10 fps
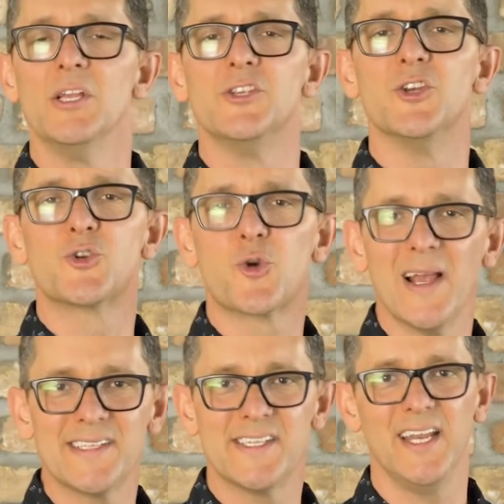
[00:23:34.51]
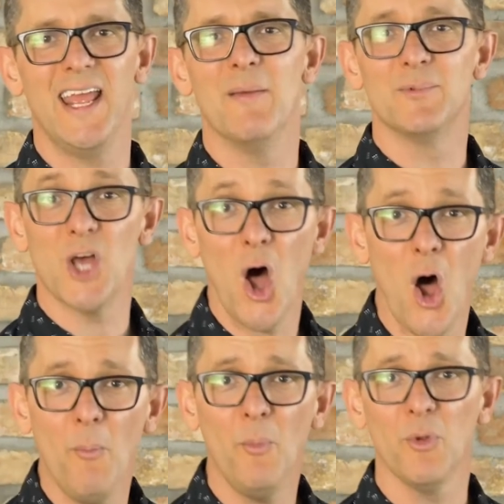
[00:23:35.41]
to trust in him, to
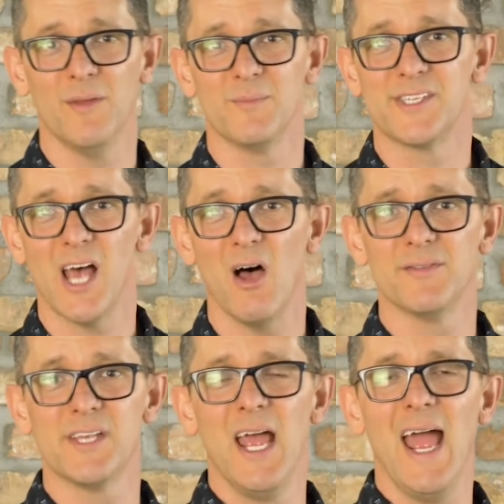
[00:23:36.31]
humble themselves